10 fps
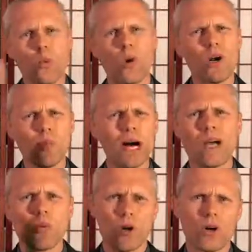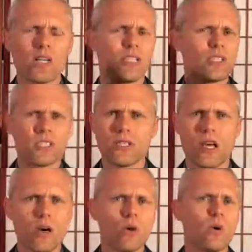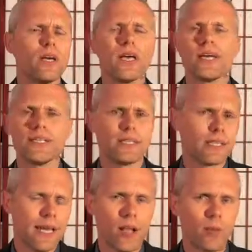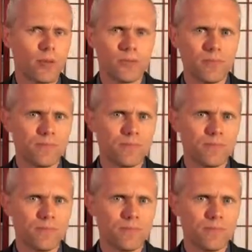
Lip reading: Word by word is slow and it doesn't help.